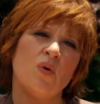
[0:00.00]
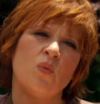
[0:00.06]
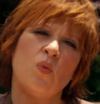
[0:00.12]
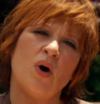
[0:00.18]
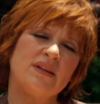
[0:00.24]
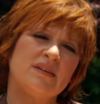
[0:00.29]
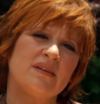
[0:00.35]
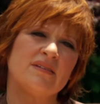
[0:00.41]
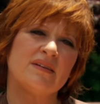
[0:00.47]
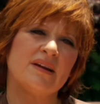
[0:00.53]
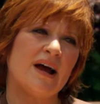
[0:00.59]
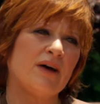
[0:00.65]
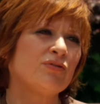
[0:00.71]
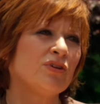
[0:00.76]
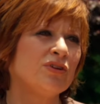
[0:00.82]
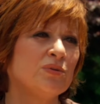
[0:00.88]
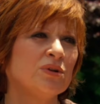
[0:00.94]
what does it
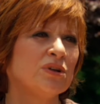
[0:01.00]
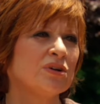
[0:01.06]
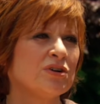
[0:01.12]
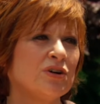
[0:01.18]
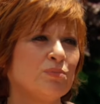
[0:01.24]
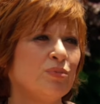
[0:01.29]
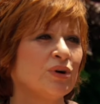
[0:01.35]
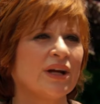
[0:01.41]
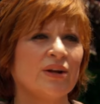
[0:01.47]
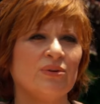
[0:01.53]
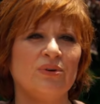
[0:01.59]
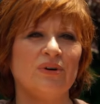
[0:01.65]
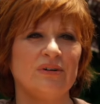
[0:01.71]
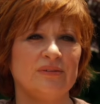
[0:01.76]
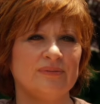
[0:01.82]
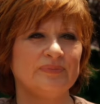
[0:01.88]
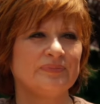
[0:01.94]
have to do with the cookbook at all?